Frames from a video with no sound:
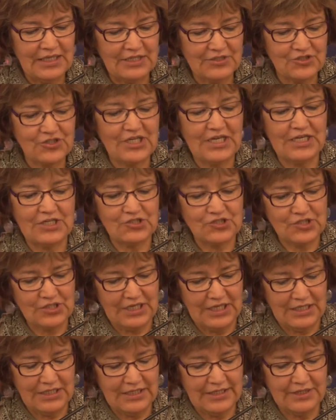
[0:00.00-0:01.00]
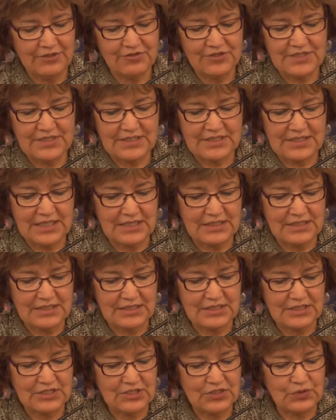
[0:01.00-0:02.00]
education and later success
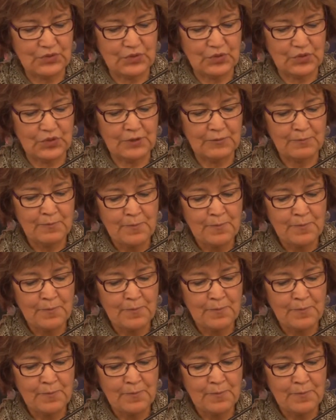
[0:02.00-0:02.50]
in school.